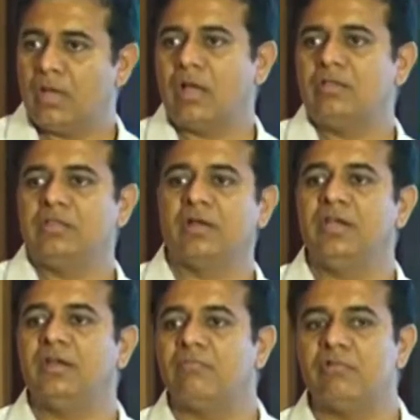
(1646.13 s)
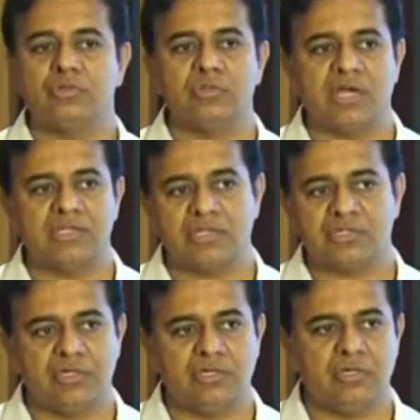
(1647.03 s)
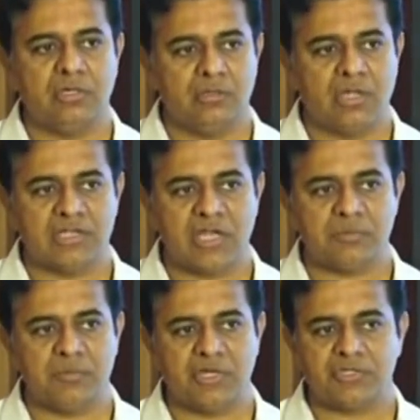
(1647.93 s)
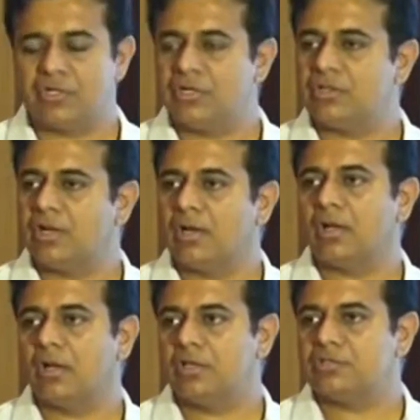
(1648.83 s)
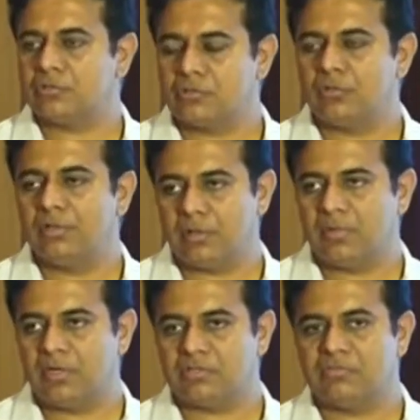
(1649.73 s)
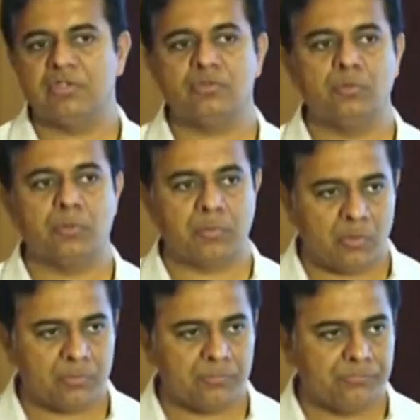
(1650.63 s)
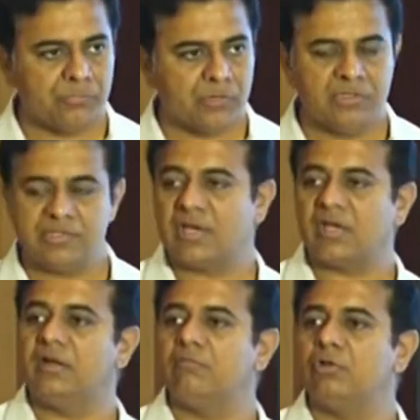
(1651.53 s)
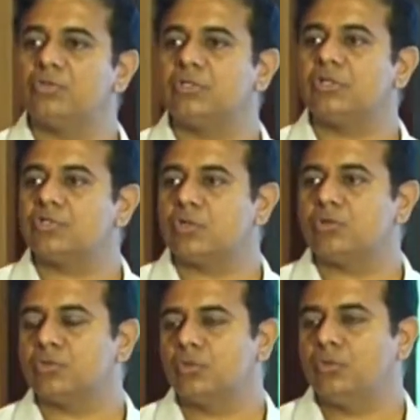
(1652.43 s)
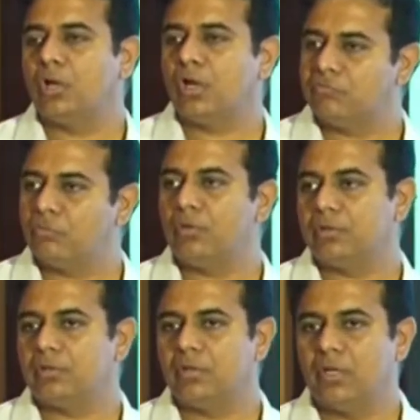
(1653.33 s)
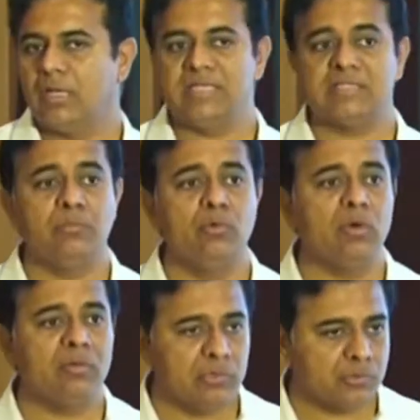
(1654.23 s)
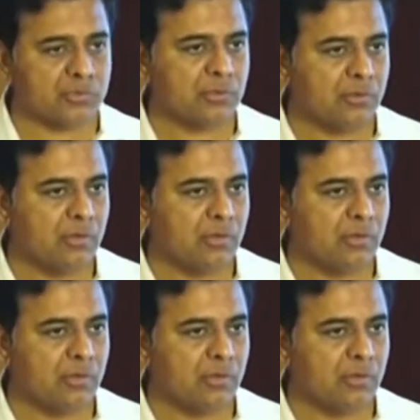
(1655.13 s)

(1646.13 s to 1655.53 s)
The green revolution that has been ushered in Telangana is truly tremendous, and we are super proud. The second revolution that has also unfolded is the blue revolution.